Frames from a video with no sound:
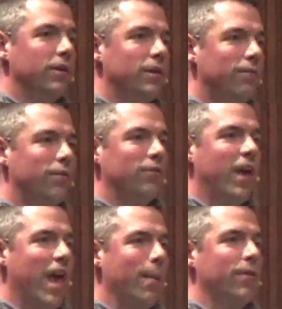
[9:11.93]
if there's a
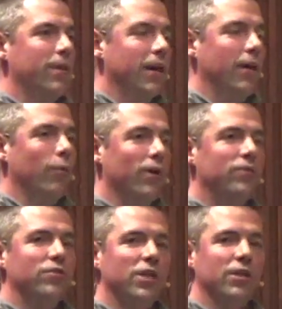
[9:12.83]
habit that God wants
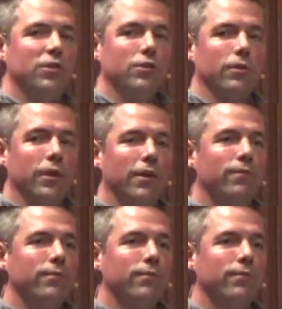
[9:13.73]
to change in your life.